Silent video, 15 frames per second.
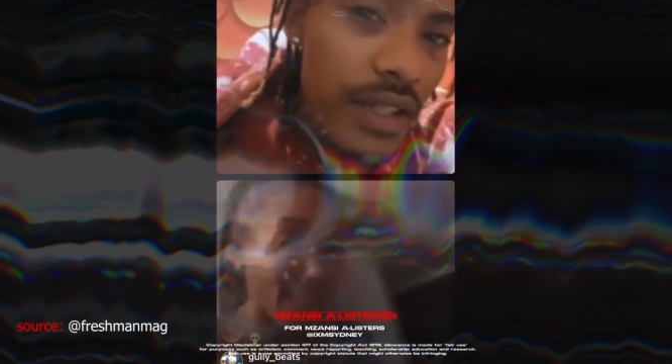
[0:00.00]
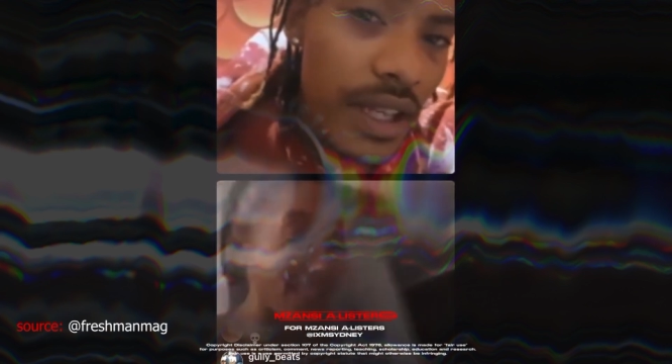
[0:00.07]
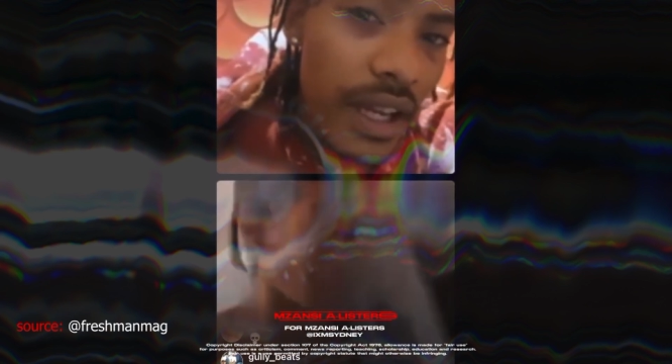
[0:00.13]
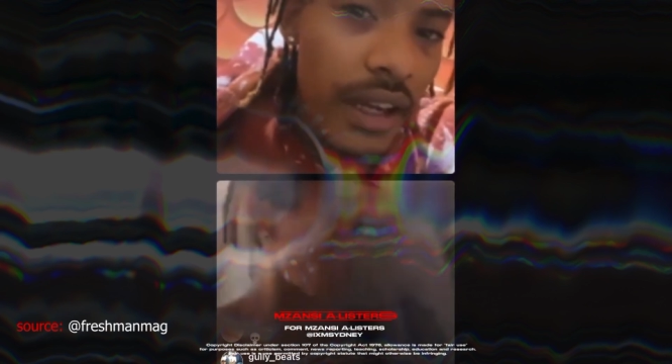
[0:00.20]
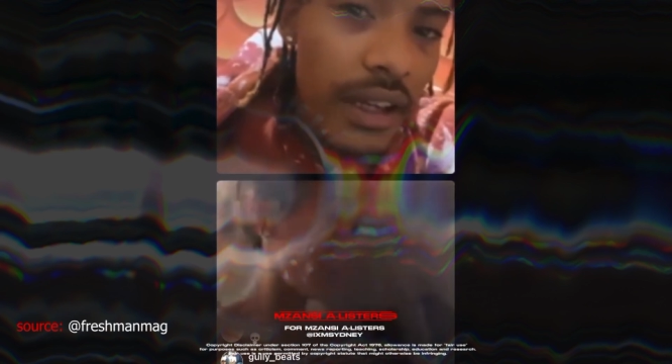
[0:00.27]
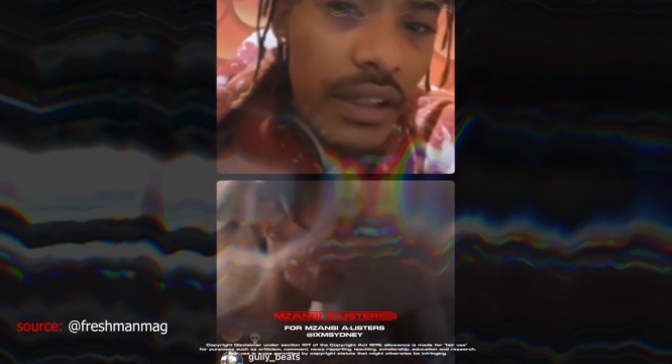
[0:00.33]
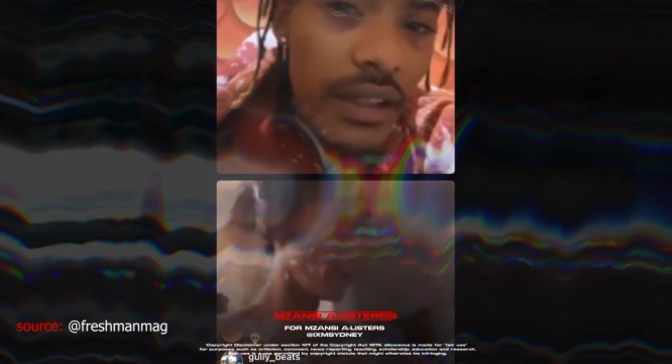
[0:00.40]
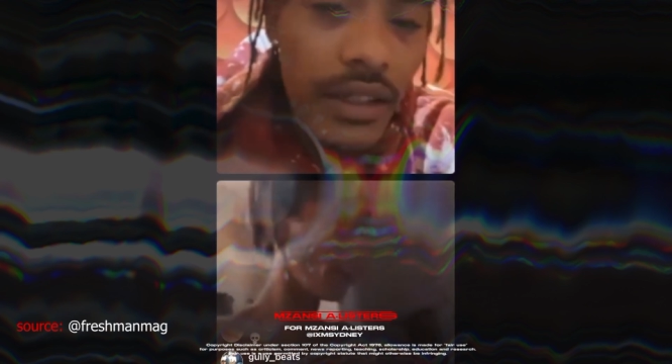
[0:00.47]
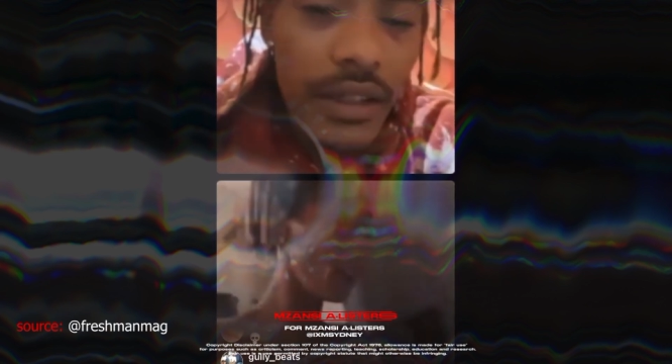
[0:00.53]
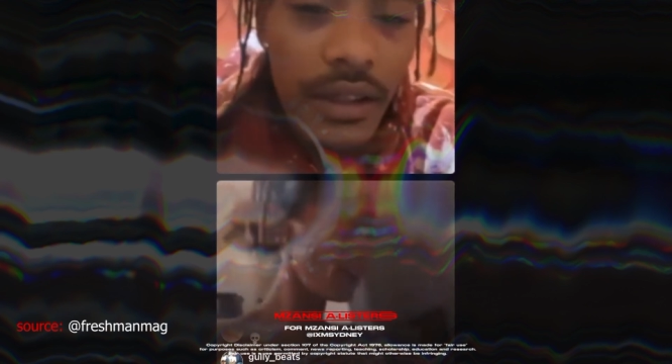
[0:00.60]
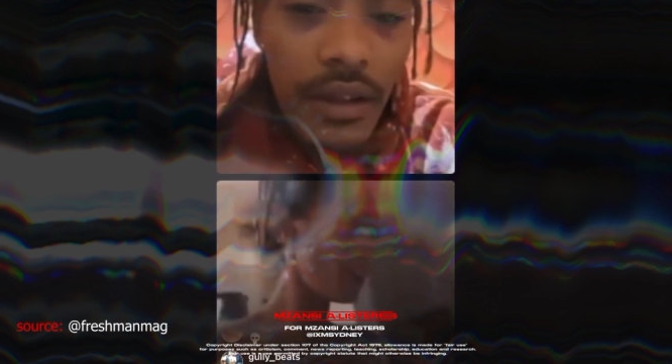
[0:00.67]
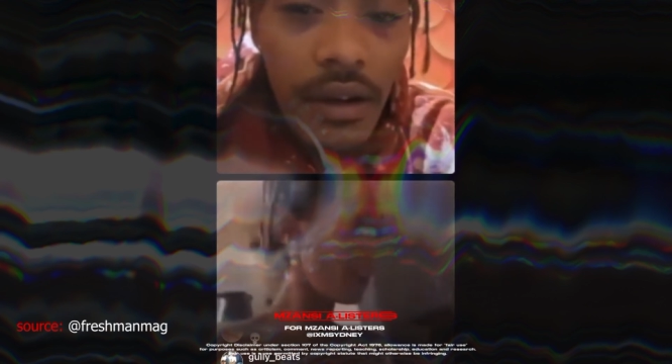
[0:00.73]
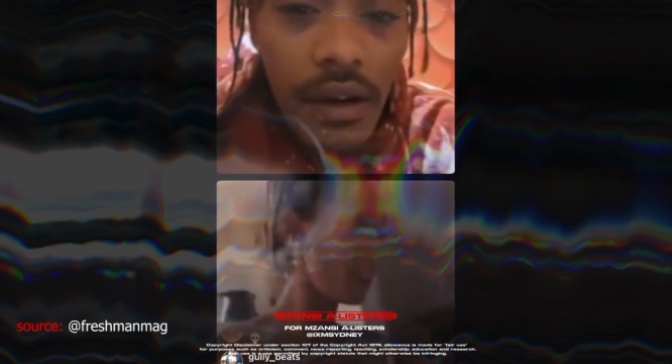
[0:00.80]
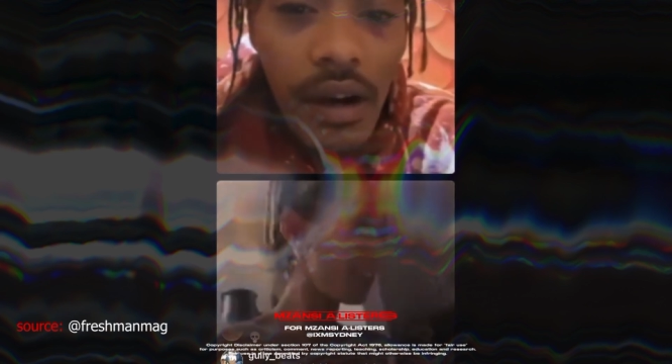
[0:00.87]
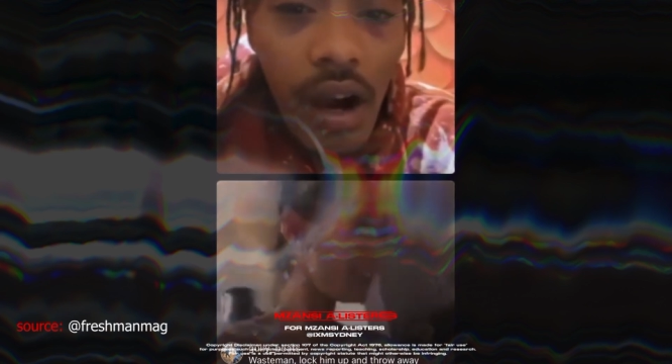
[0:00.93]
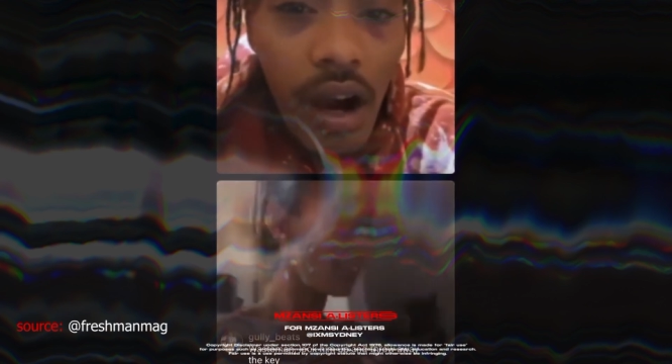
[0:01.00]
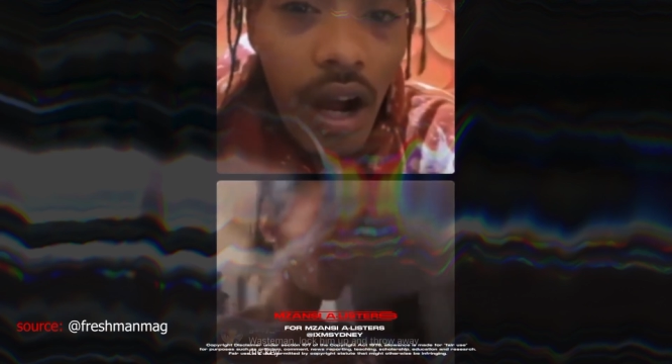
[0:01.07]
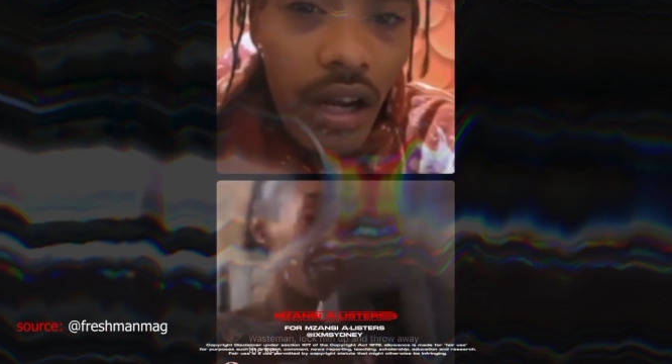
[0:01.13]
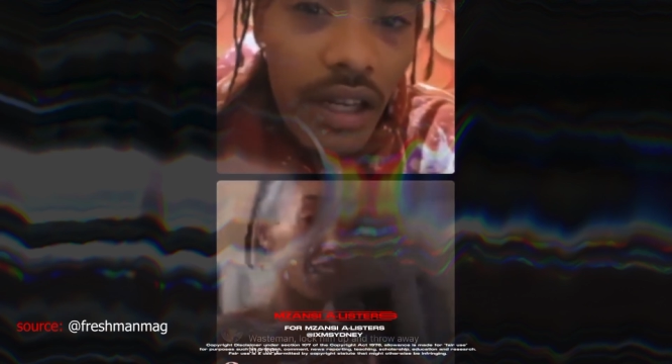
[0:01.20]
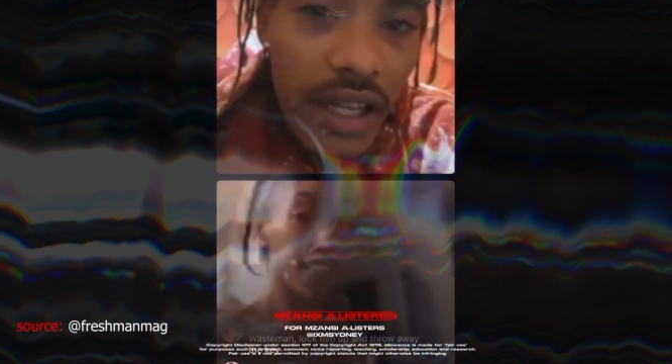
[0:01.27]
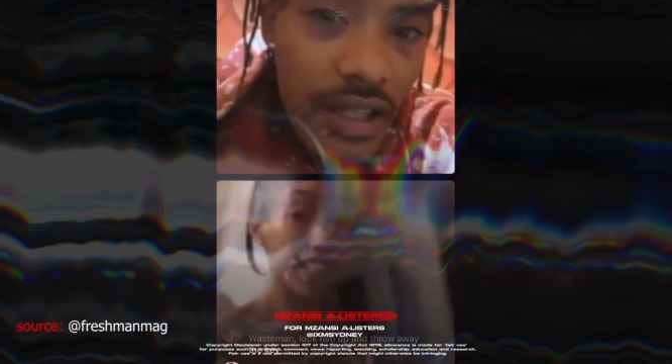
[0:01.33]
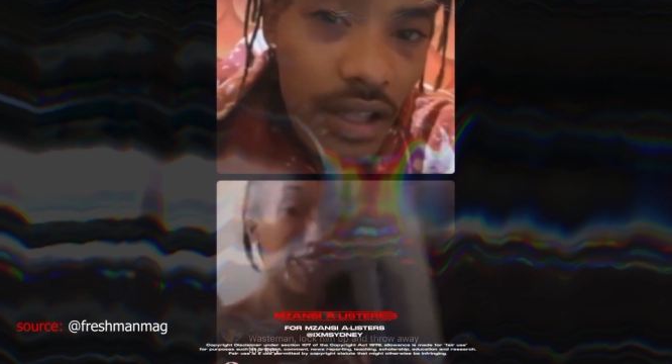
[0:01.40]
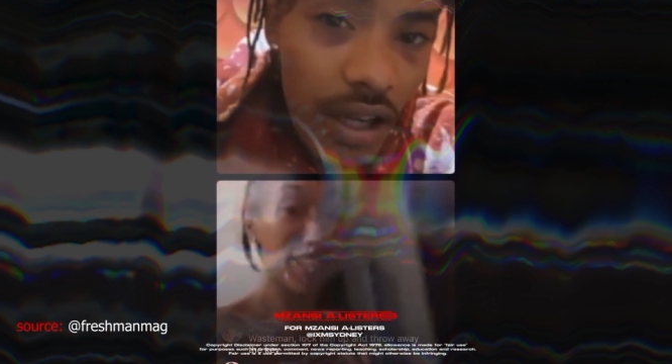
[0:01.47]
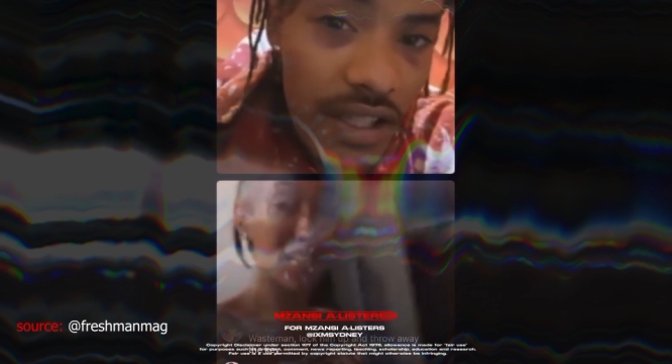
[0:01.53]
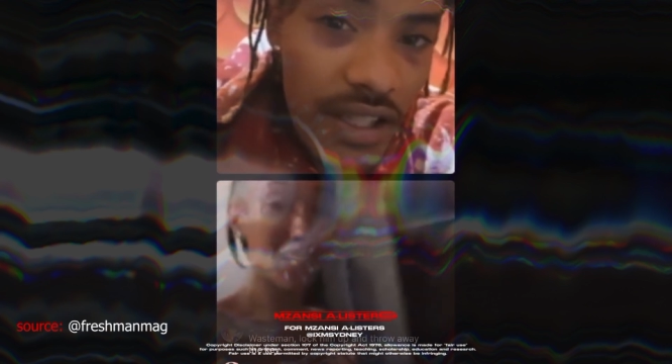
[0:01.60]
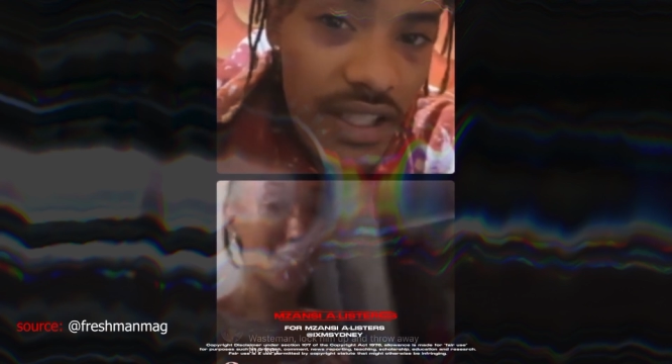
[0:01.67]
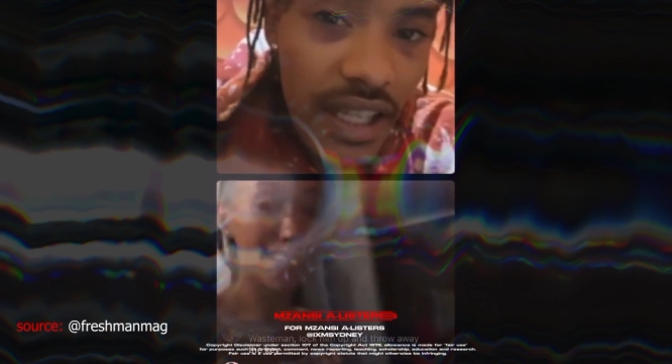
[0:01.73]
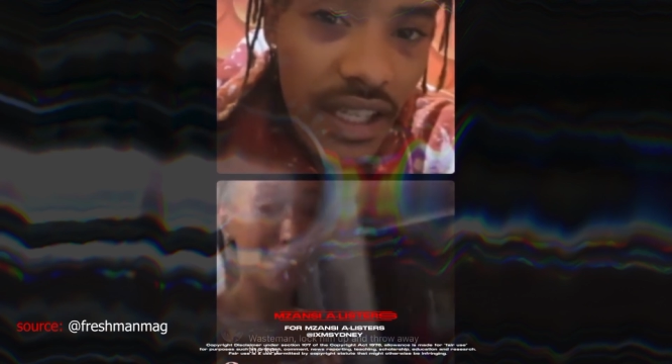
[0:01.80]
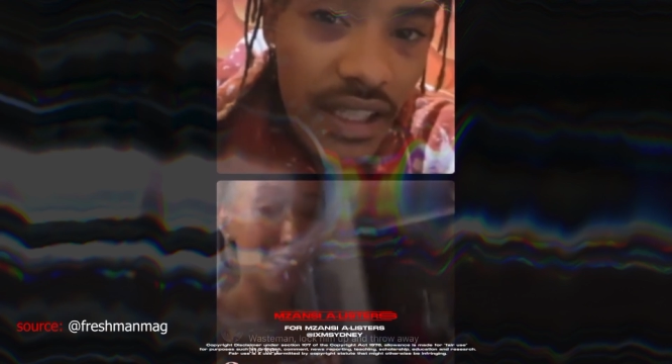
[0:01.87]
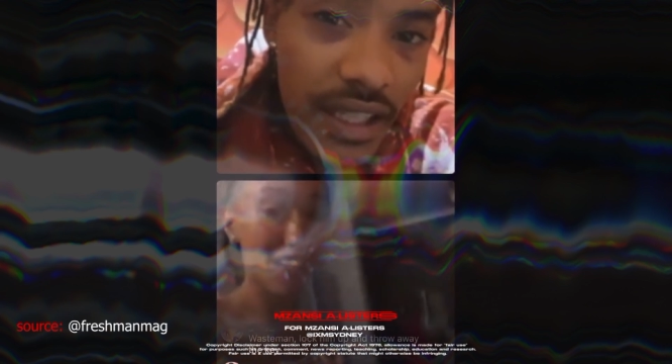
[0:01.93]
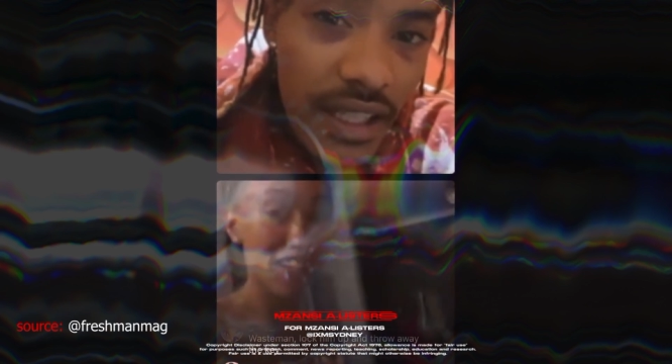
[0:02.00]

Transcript: Tia, Tia? Let's ask Tia.